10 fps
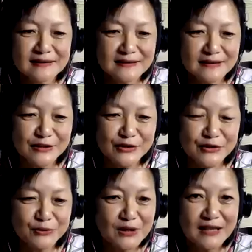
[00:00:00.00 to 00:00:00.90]
you know,
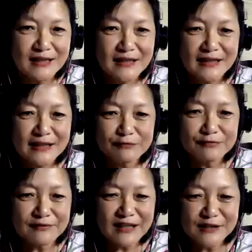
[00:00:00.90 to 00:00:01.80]
if
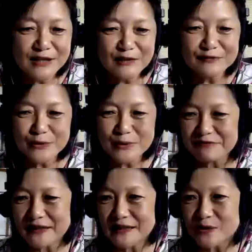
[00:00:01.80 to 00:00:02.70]
any of you have
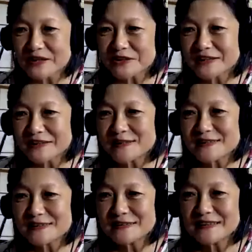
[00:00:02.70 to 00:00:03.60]
any questions,
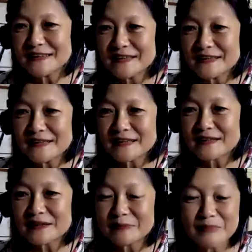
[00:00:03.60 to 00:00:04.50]

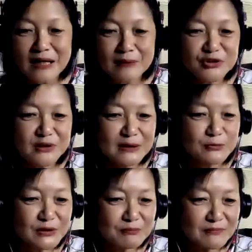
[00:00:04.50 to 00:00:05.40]
um, I'm sure I would
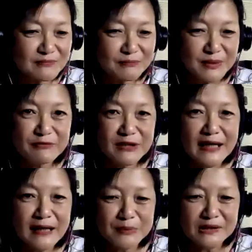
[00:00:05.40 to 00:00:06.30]
be very
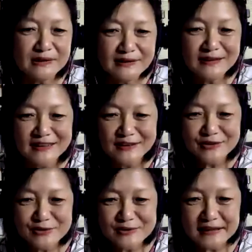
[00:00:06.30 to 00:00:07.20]
happy to
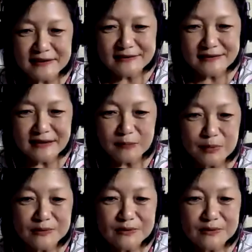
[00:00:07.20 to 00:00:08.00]
take a couple